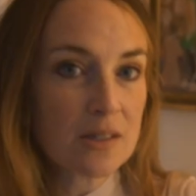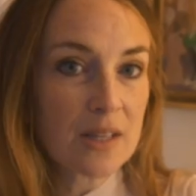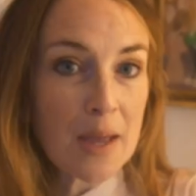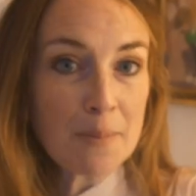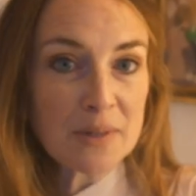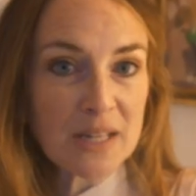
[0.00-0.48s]
is
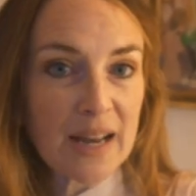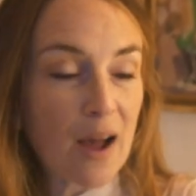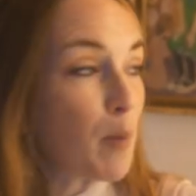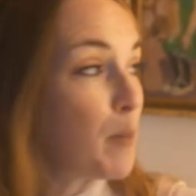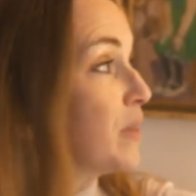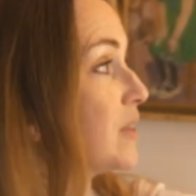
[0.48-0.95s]
empty
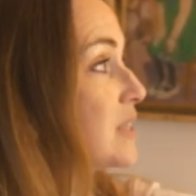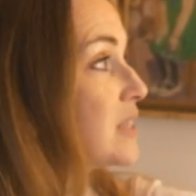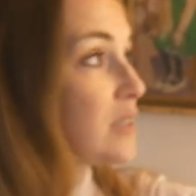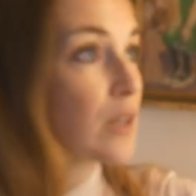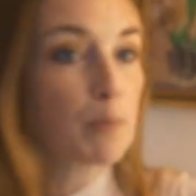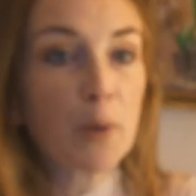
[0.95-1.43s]
now, but this
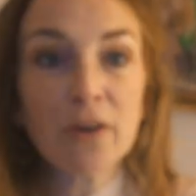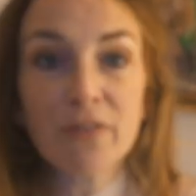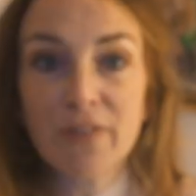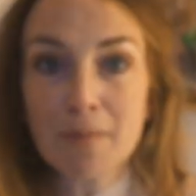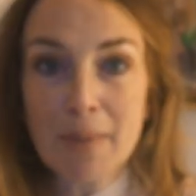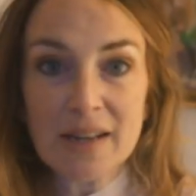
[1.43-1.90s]
is a
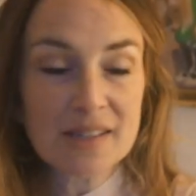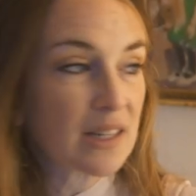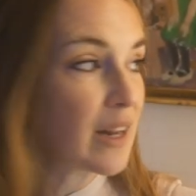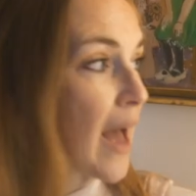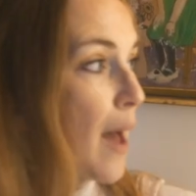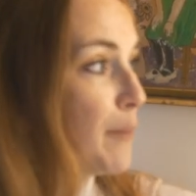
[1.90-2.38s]
perfect
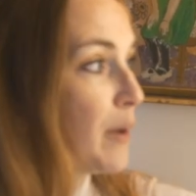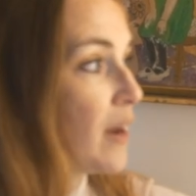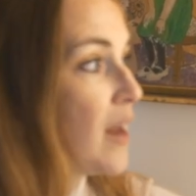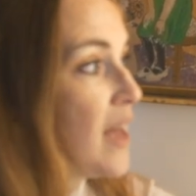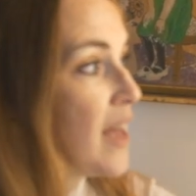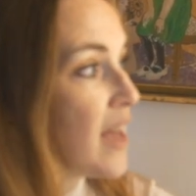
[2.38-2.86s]
medicine
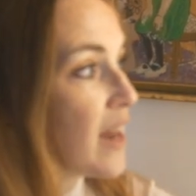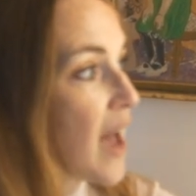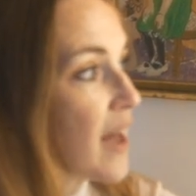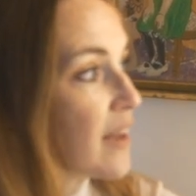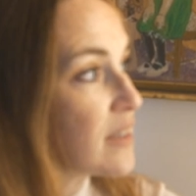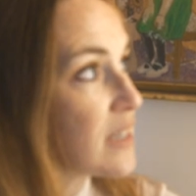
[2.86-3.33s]
cabinet. It
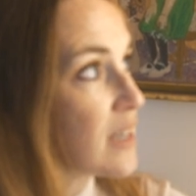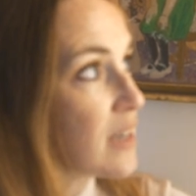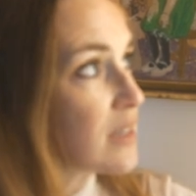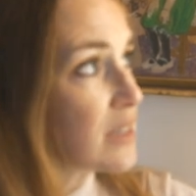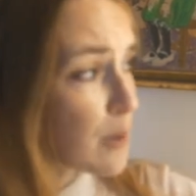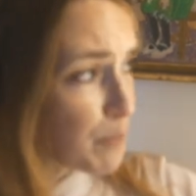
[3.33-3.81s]
has
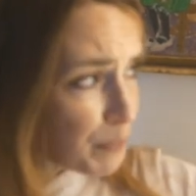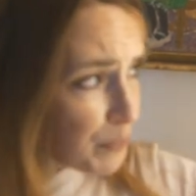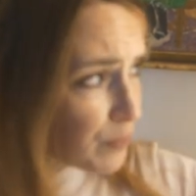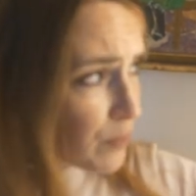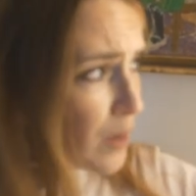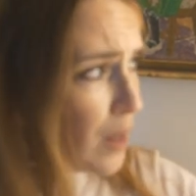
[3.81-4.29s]
this
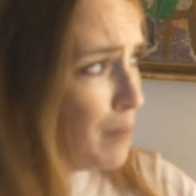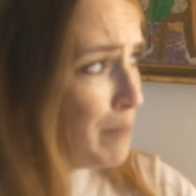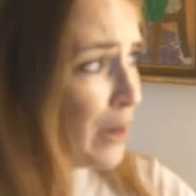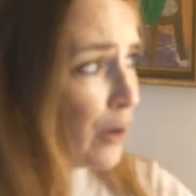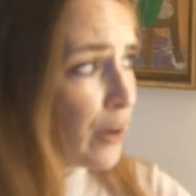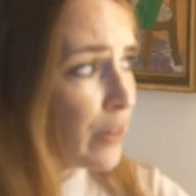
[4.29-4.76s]

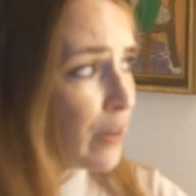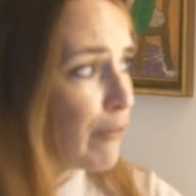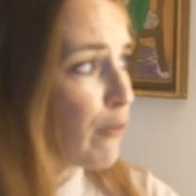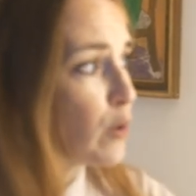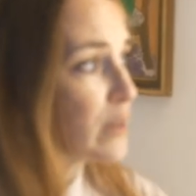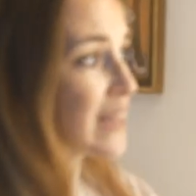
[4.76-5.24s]
mirror
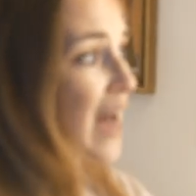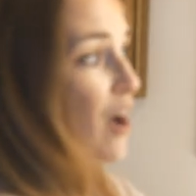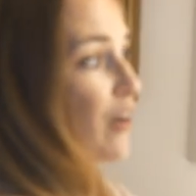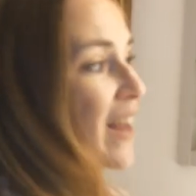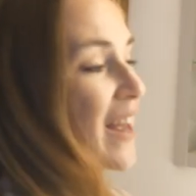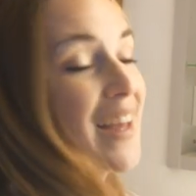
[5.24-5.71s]
that folds
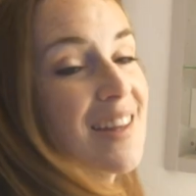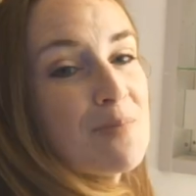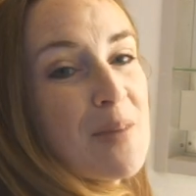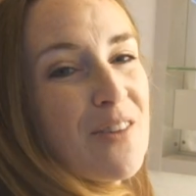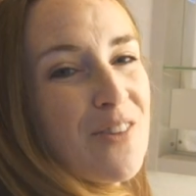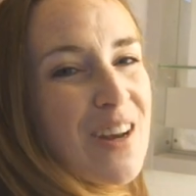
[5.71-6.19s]
out,
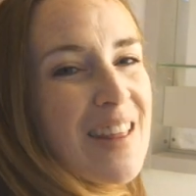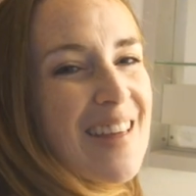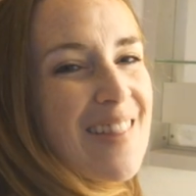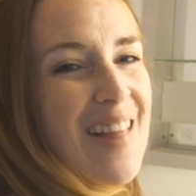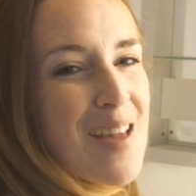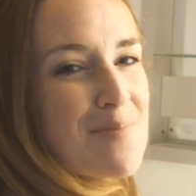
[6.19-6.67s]
and if you're
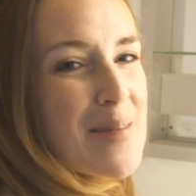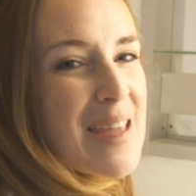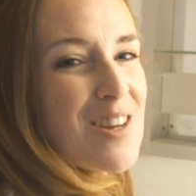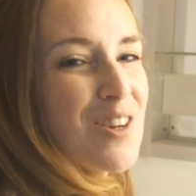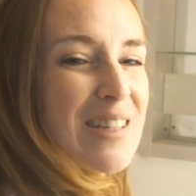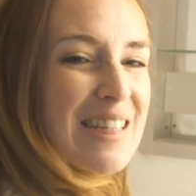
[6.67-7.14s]
anything like
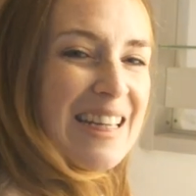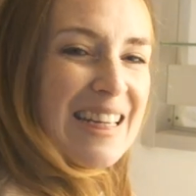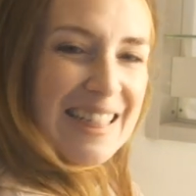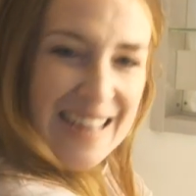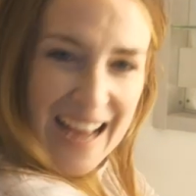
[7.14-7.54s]
me and you're teeny